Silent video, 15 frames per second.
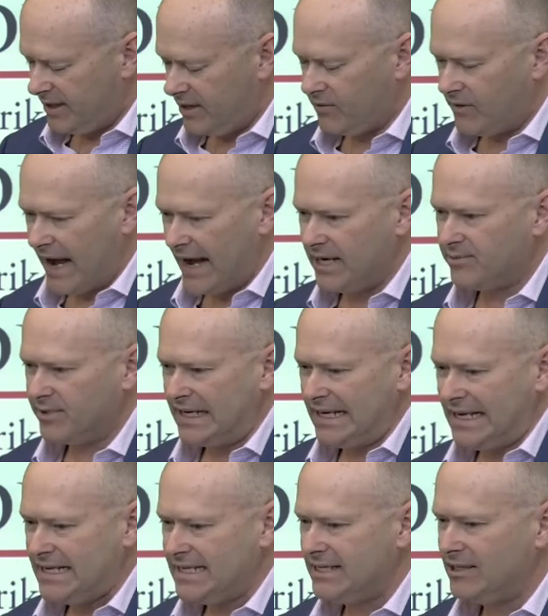the arrangement
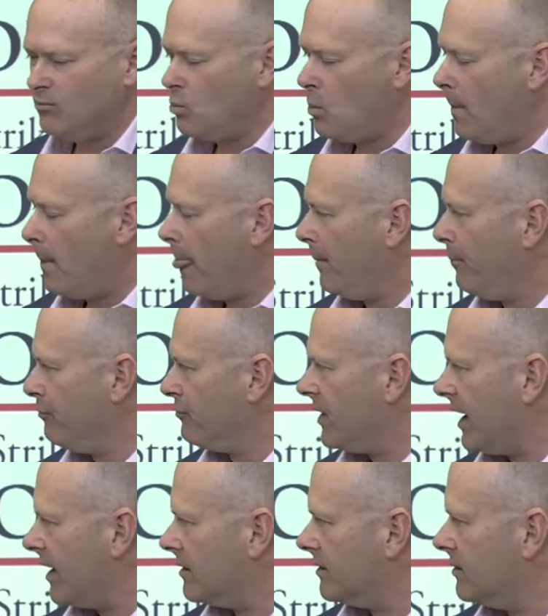is
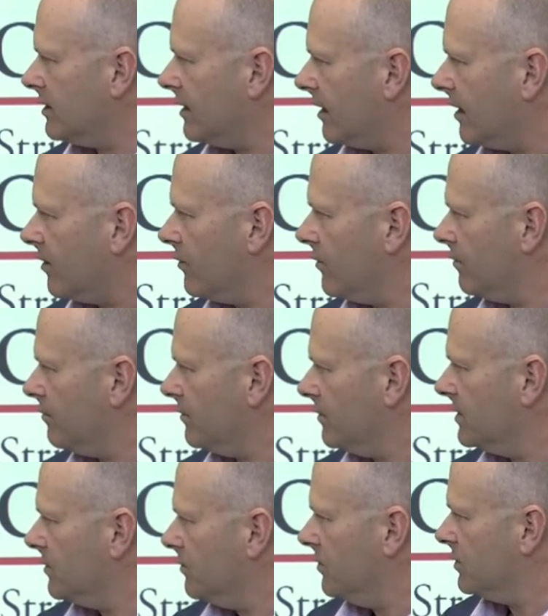that uh,
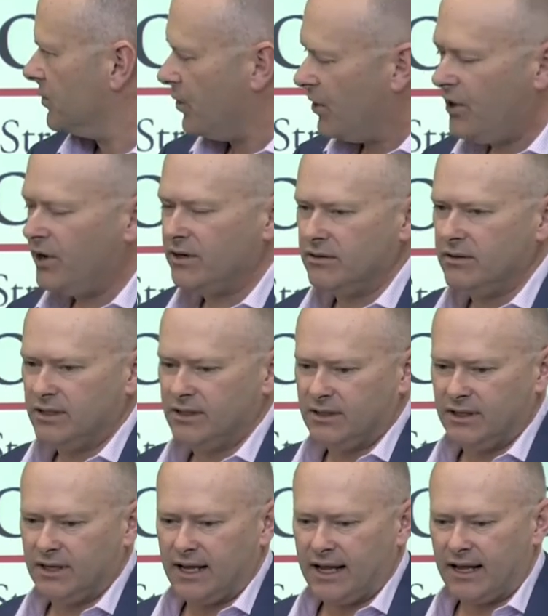to earn
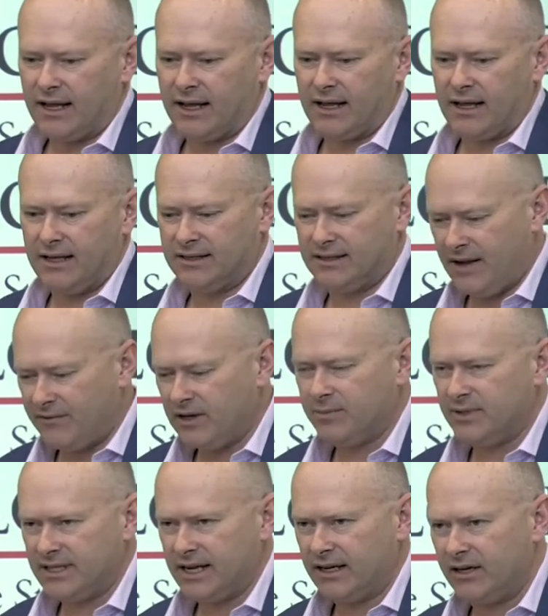uh, a
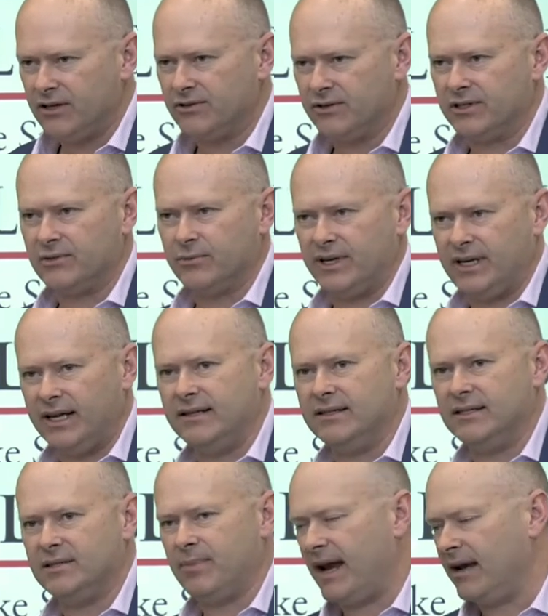70% interest, we need to
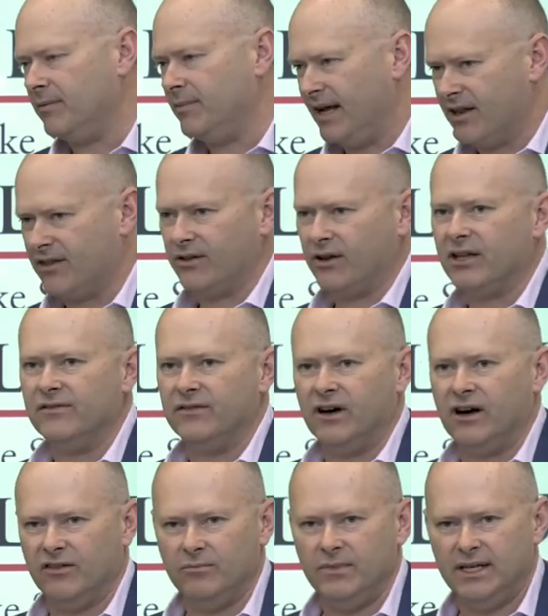spend about
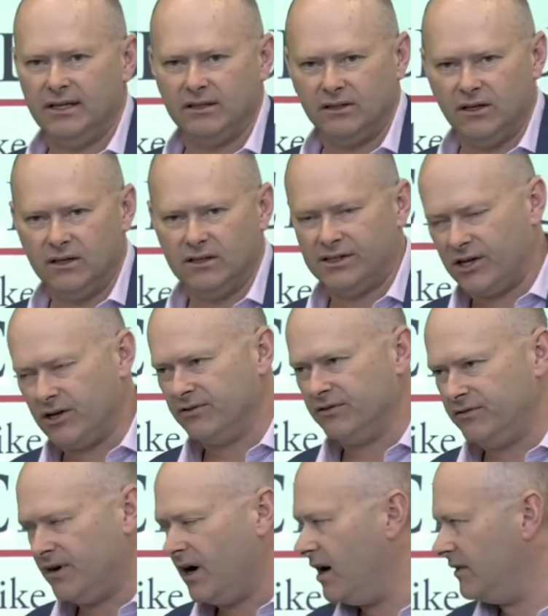$35 million over
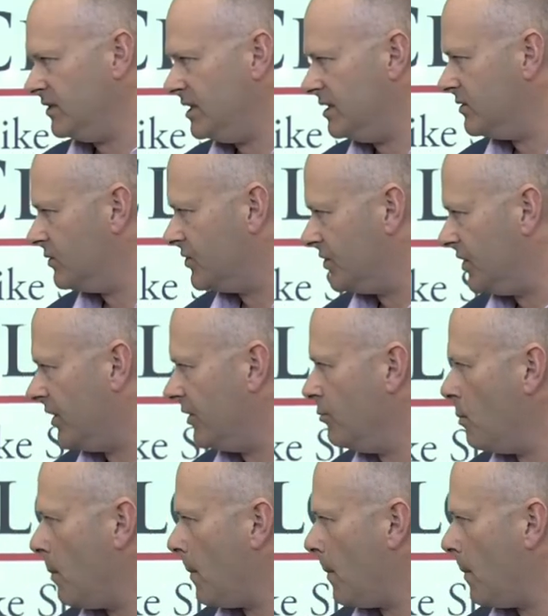five years or so.